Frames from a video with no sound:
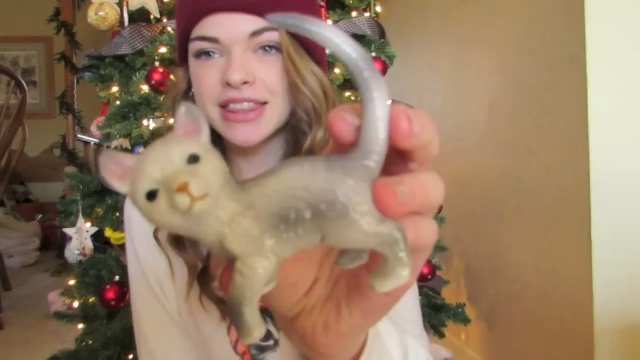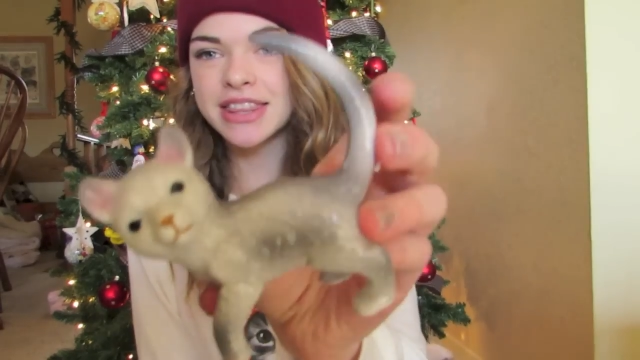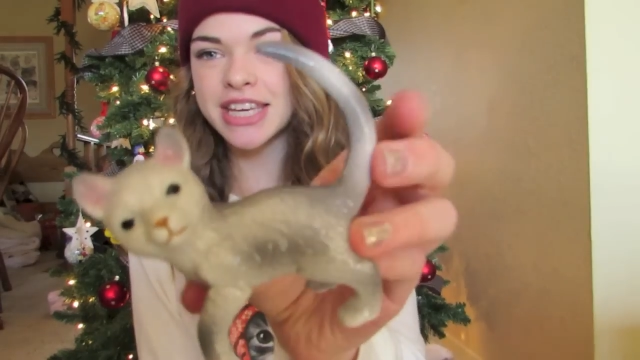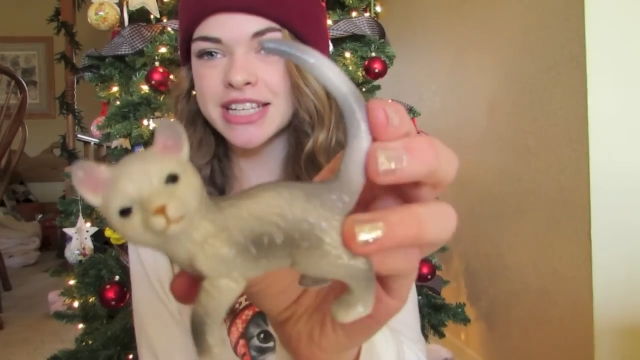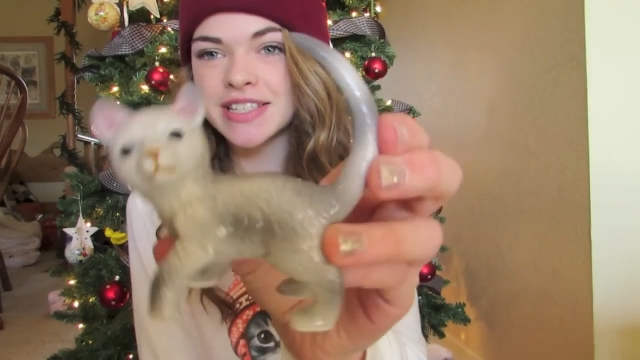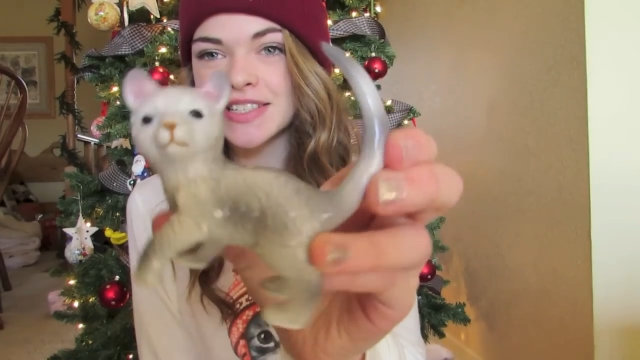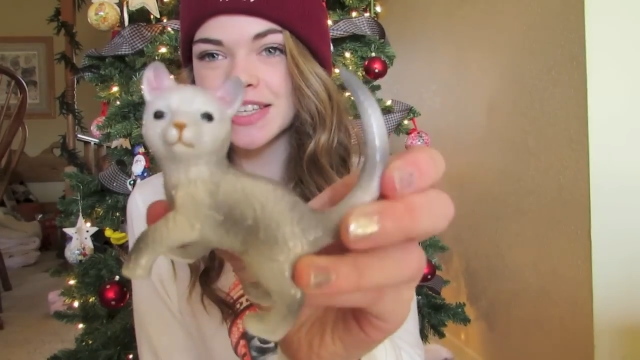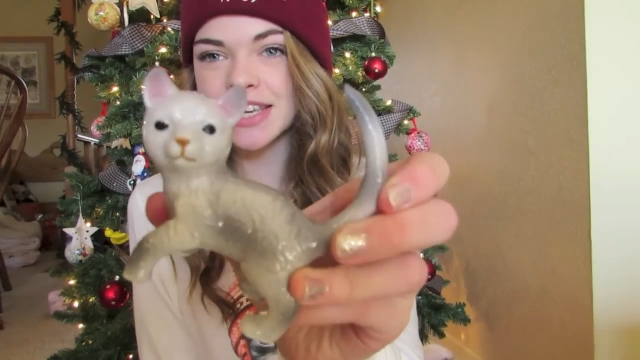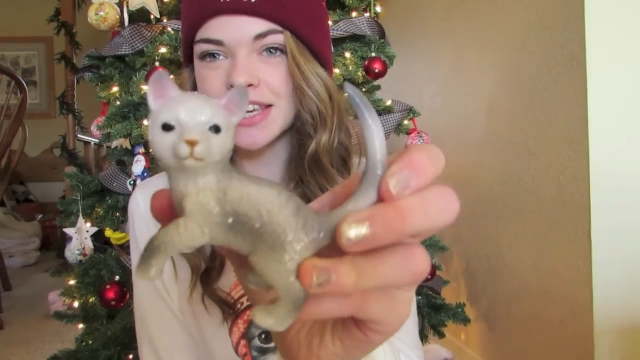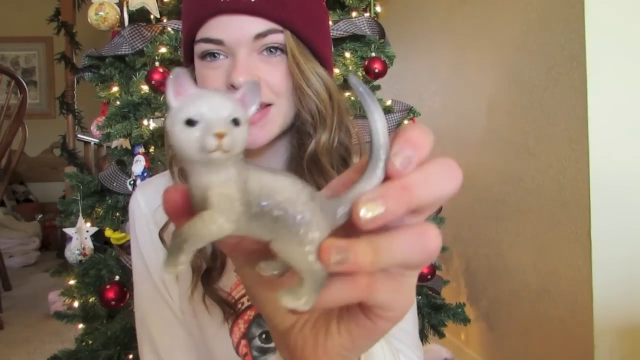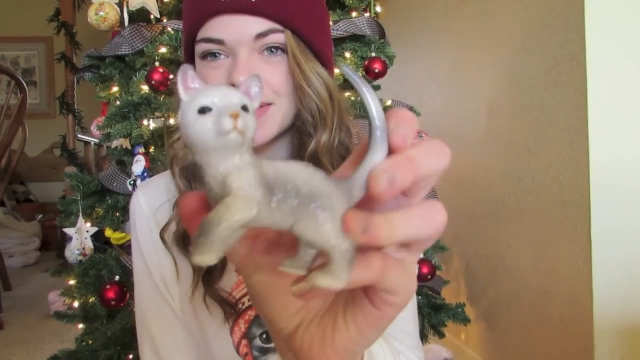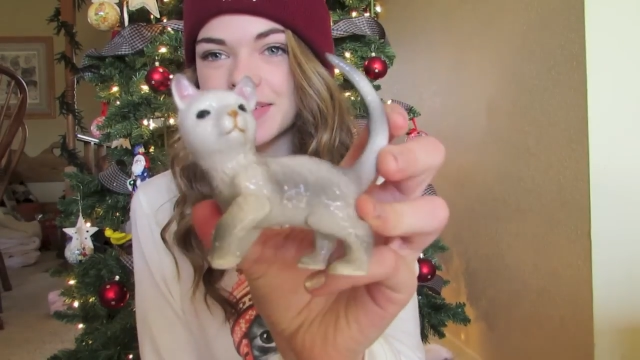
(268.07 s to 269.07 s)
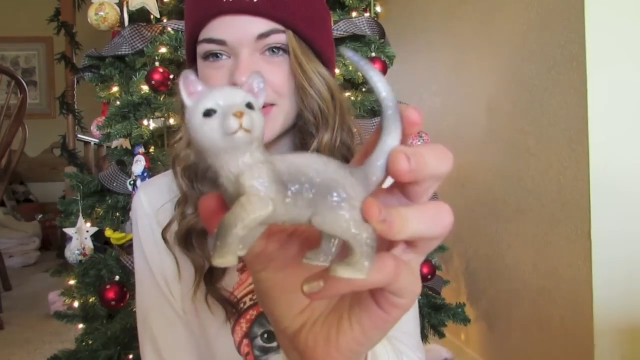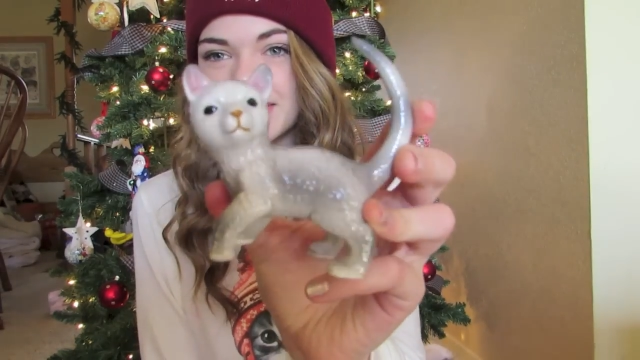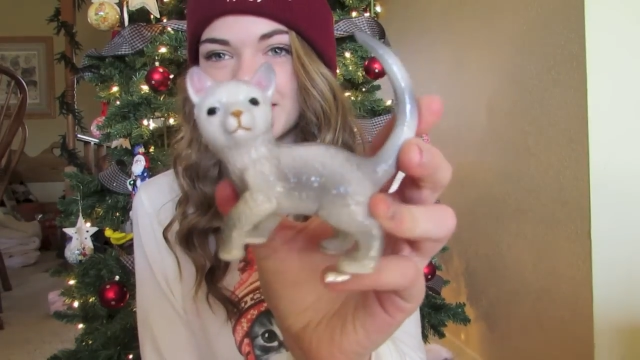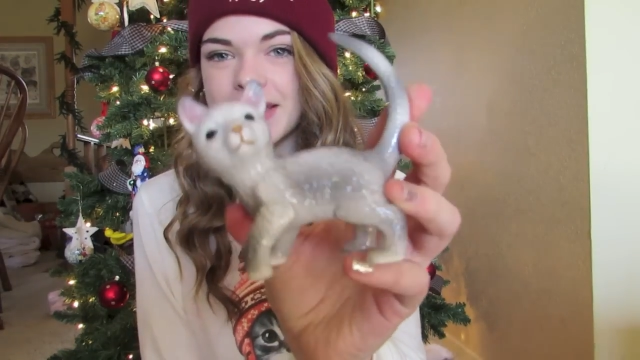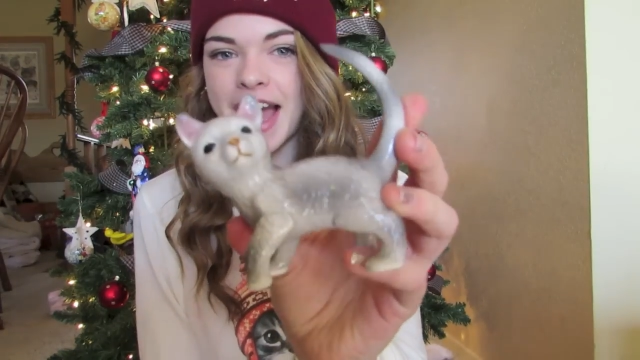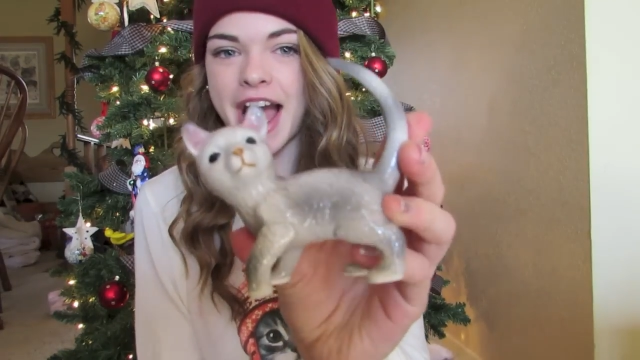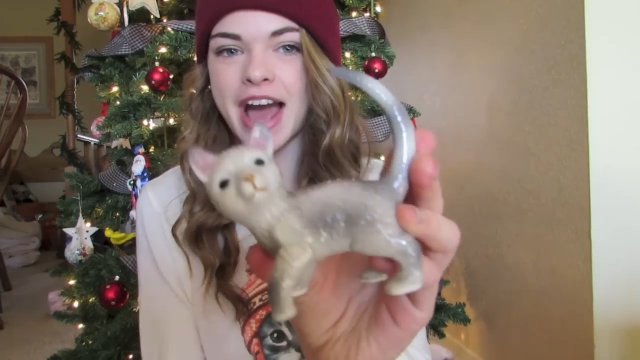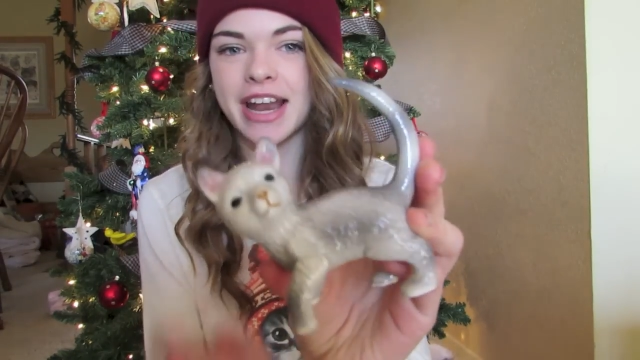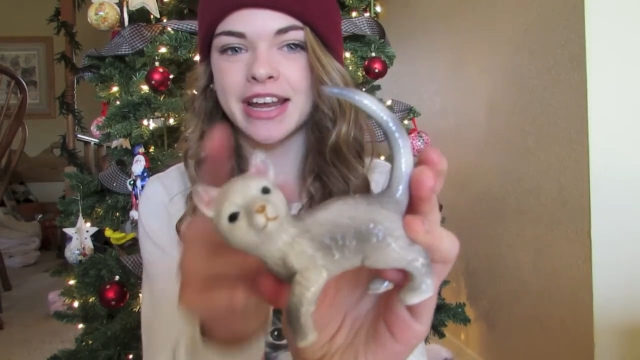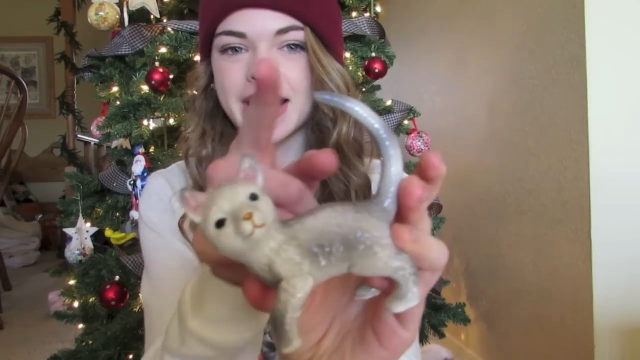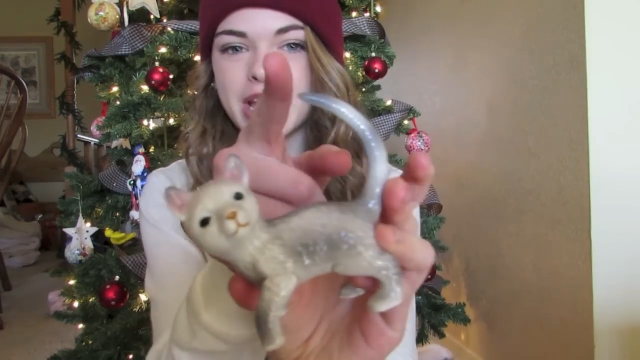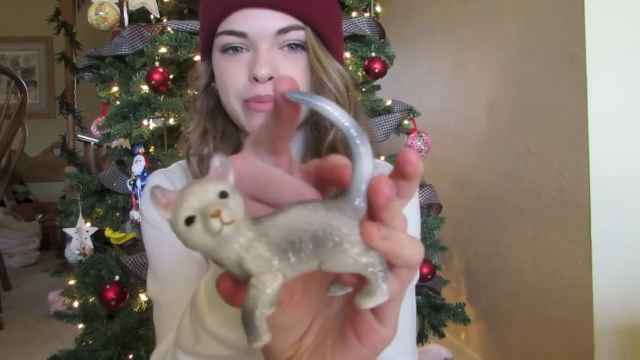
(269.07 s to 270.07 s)
this cute little cat,
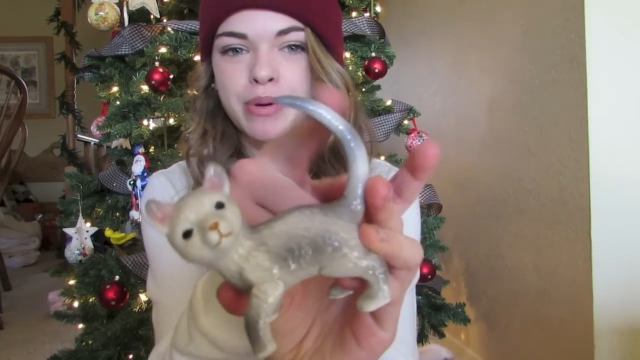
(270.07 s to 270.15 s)
and I can